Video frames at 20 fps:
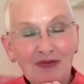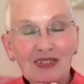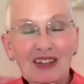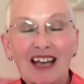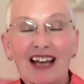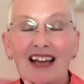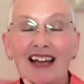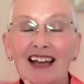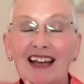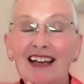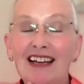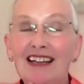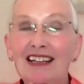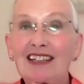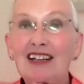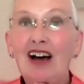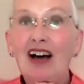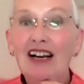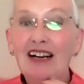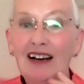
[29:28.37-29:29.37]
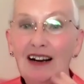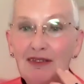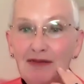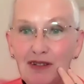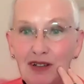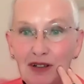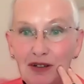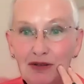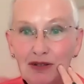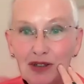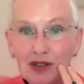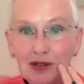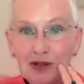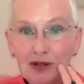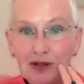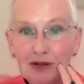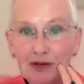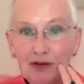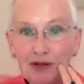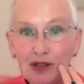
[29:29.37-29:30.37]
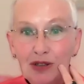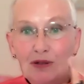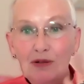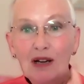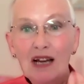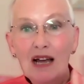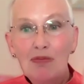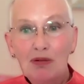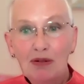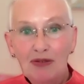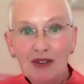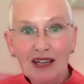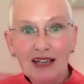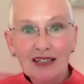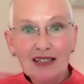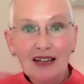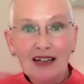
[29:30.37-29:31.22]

and I'd love you to do a couple of things.